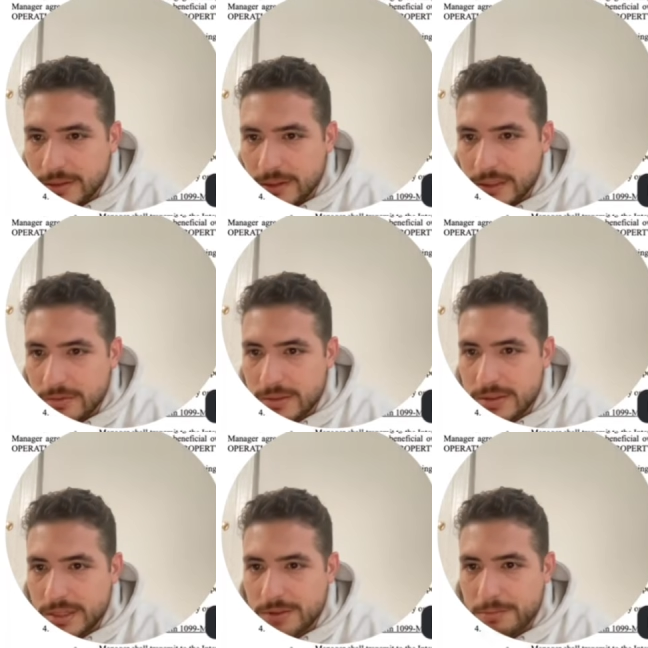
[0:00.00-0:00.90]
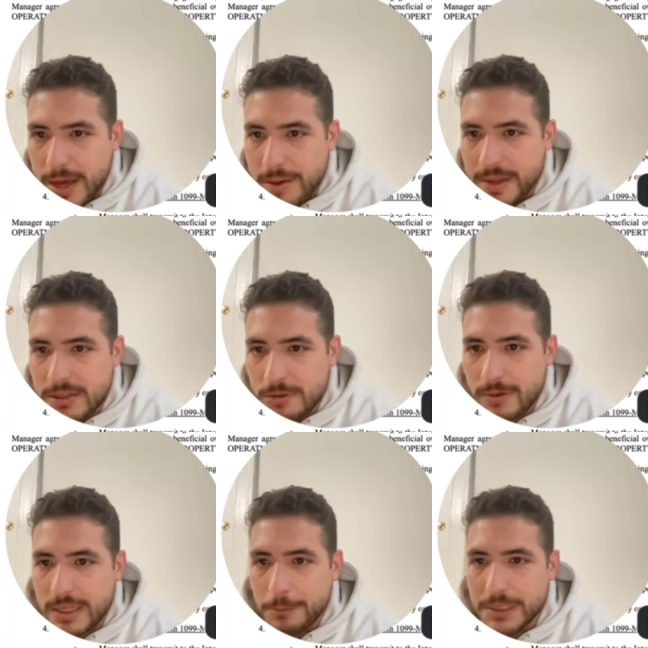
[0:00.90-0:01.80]
So this one says MEM. That's the
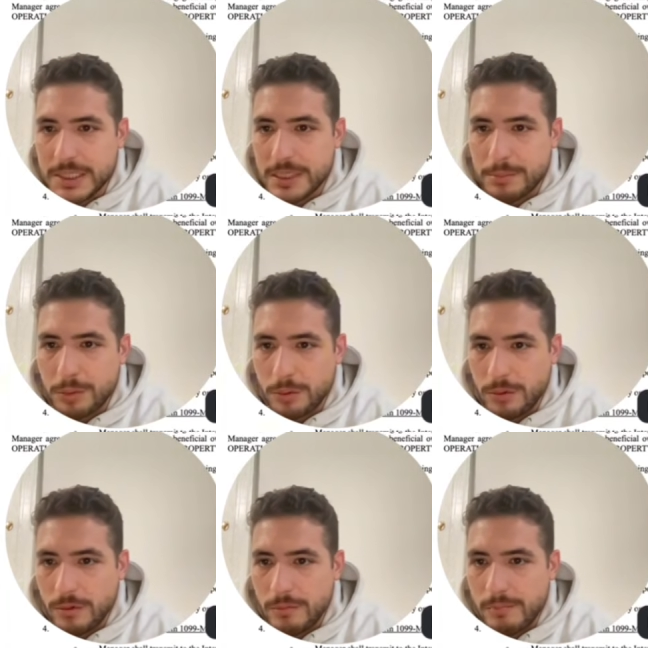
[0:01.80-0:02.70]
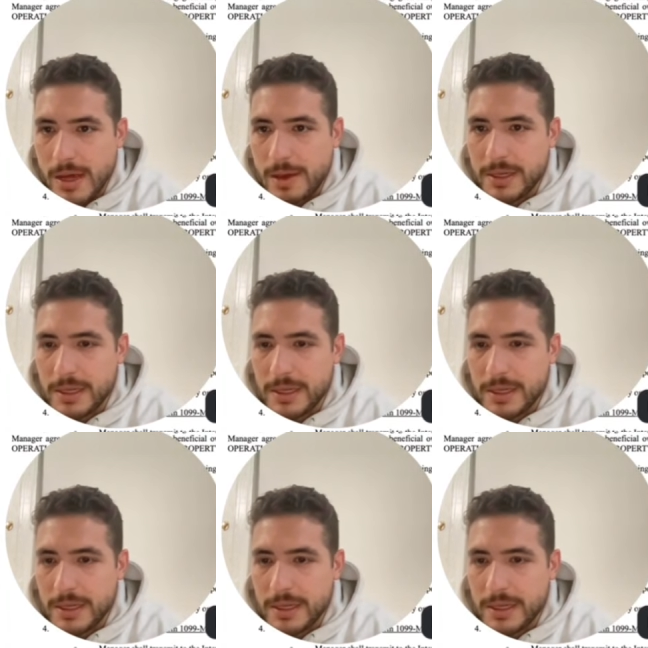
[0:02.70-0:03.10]
one that we did pull, MEM.